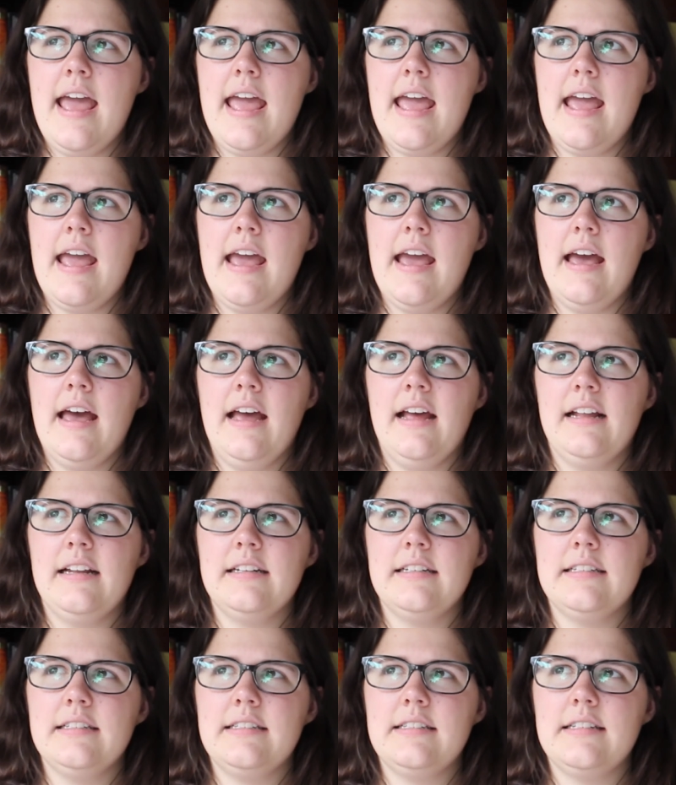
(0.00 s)

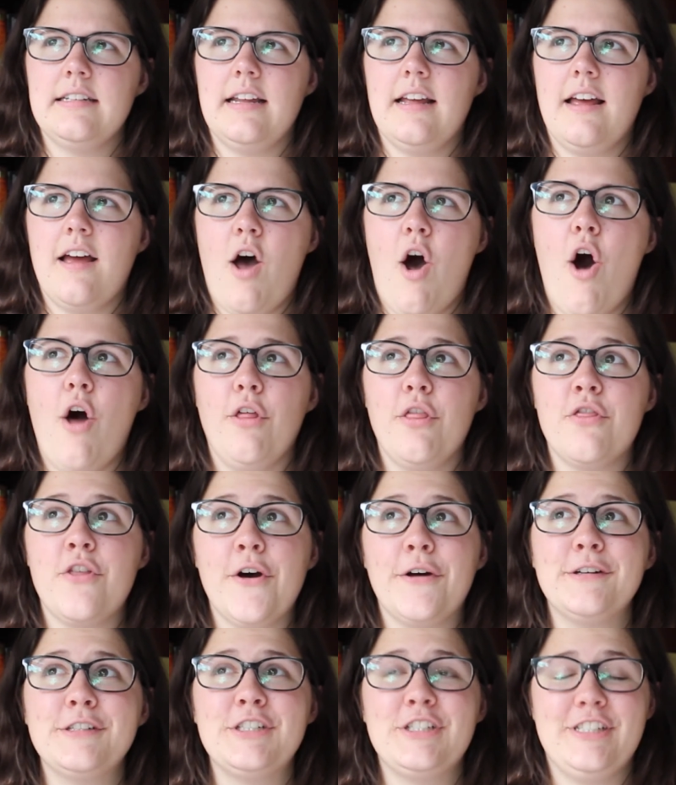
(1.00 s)
and
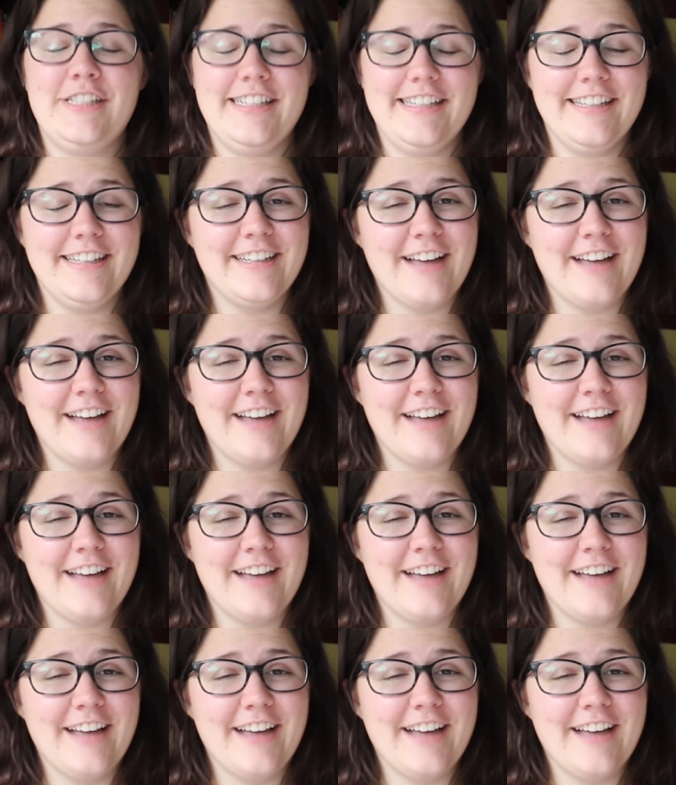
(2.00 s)
although she